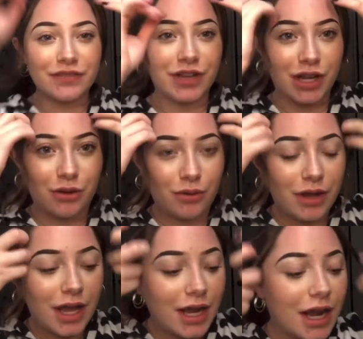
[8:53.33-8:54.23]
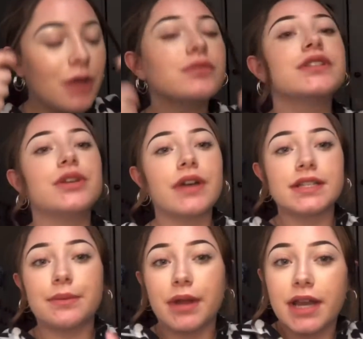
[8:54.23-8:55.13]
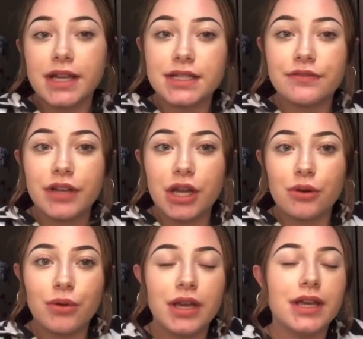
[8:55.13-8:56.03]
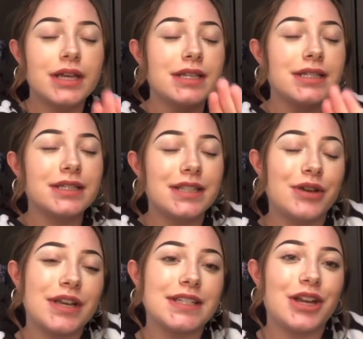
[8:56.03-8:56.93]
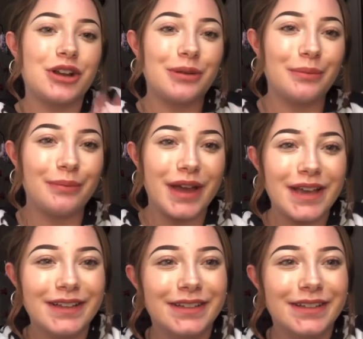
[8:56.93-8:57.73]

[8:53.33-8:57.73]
video and I will see you guys in my next video see you guys later bye